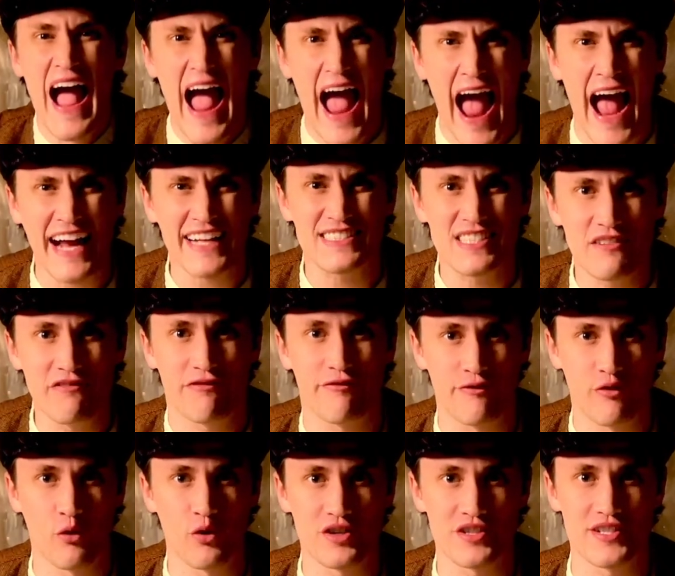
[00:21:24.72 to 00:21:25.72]
active
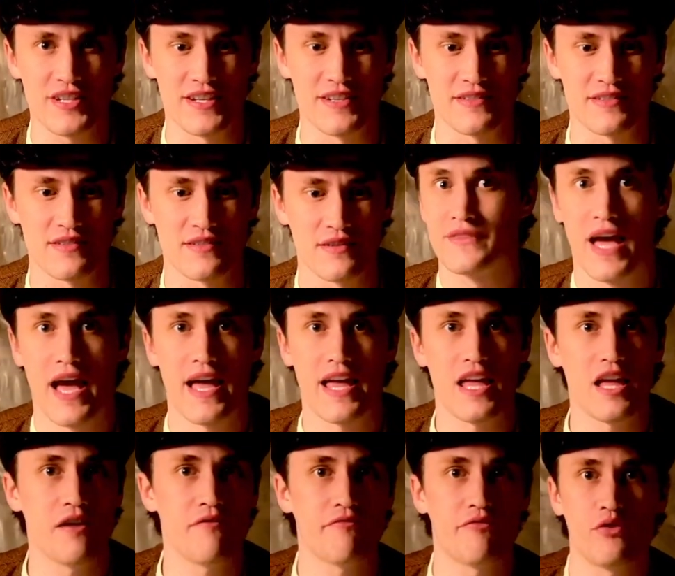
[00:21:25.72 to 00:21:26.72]
forces that
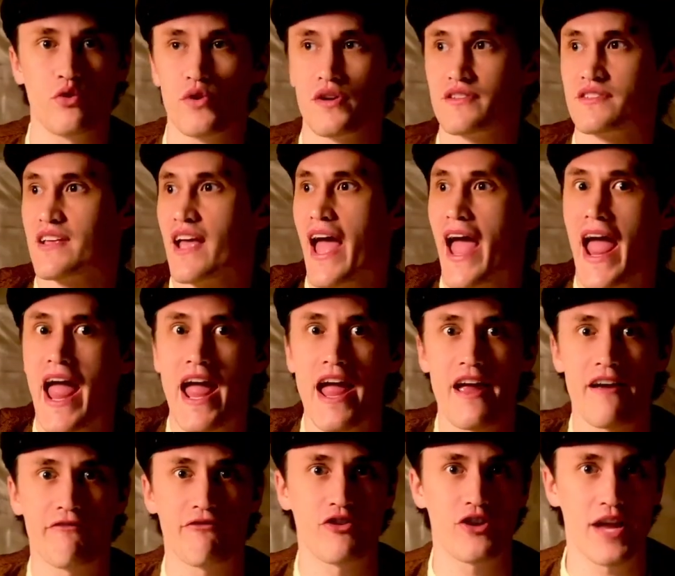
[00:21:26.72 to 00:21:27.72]
influence
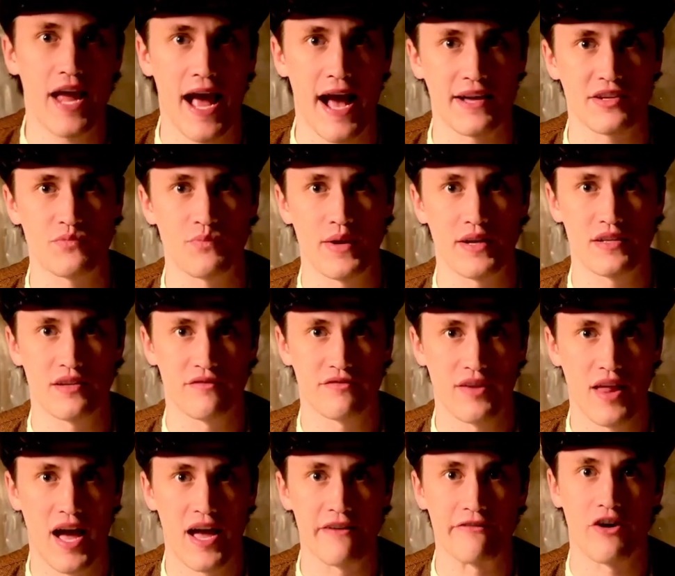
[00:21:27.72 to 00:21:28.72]
every aspect
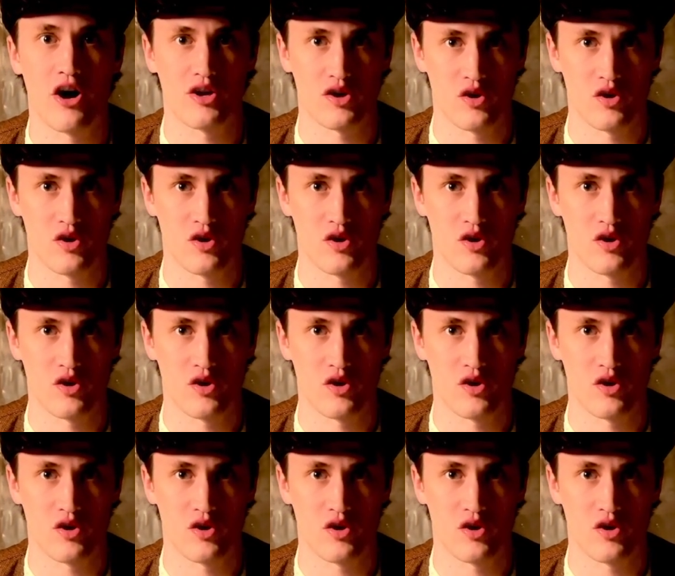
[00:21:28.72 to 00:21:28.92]
of life on